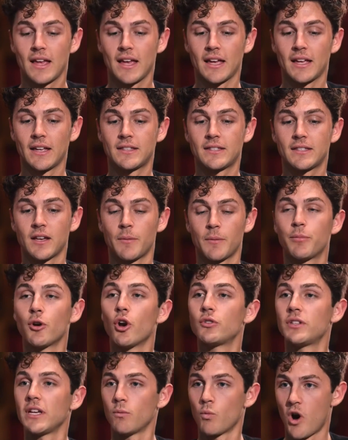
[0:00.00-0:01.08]
It's a
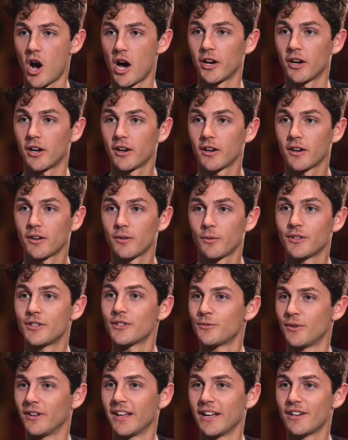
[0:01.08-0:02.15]
protein water, which
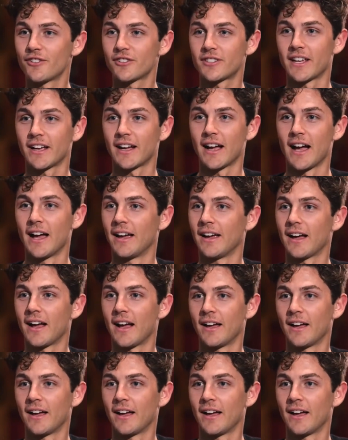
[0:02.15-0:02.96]
is really interesting. Yeah.